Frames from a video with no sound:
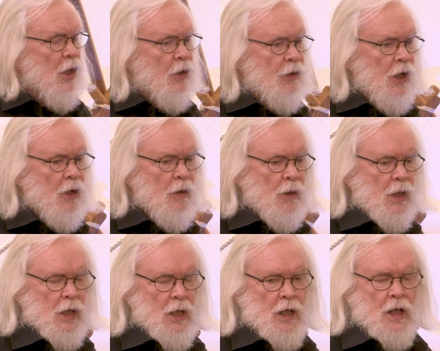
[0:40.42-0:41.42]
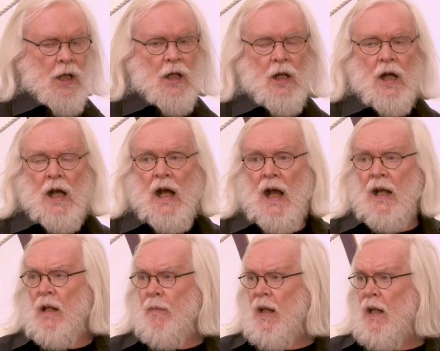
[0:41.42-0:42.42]
So I'm
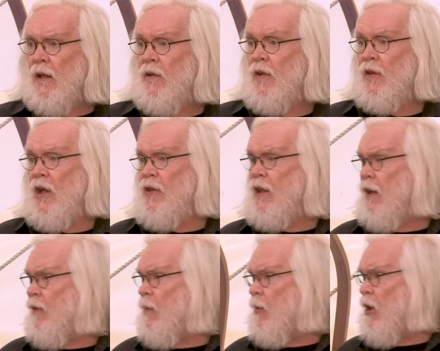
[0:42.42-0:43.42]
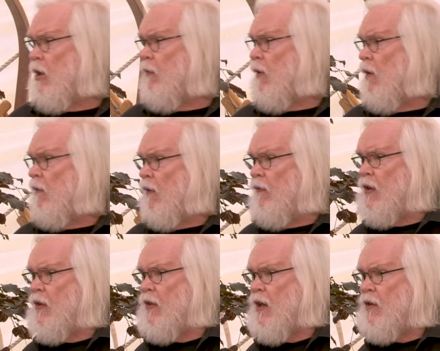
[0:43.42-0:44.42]
going to be discussing it from the point of view of a
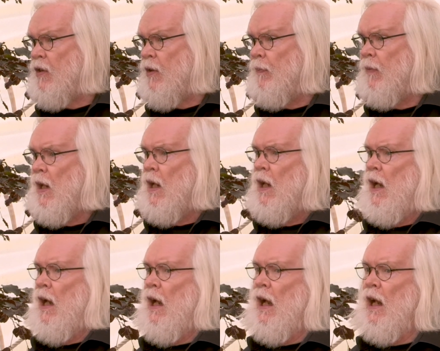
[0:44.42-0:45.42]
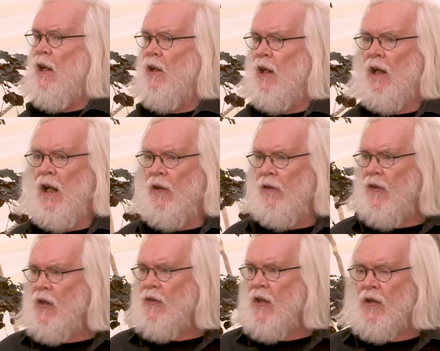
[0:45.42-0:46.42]
physicist. And as a
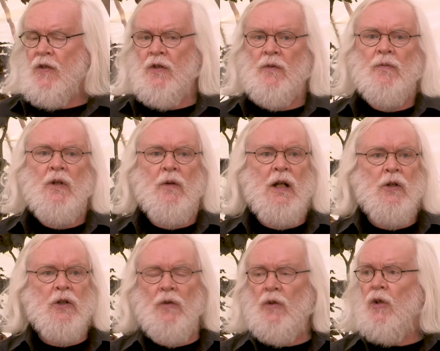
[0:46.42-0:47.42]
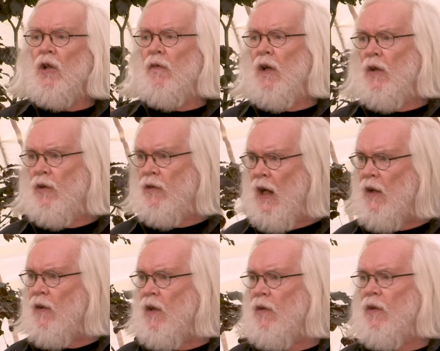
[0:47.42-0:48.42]
physicist, you know, I look at the universe
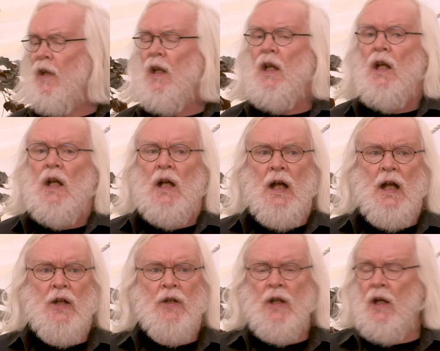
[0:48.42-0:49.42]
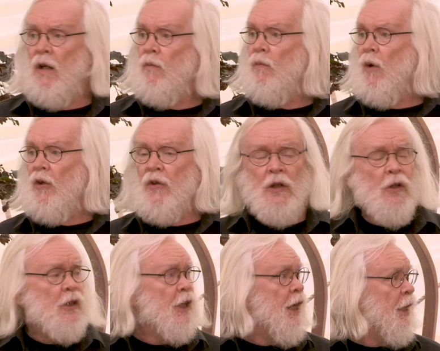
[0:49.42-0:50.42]
around us, and what does it
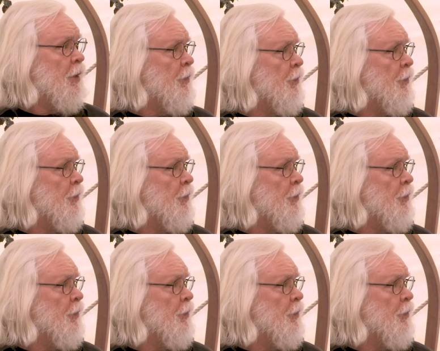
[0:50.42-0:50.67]
look like?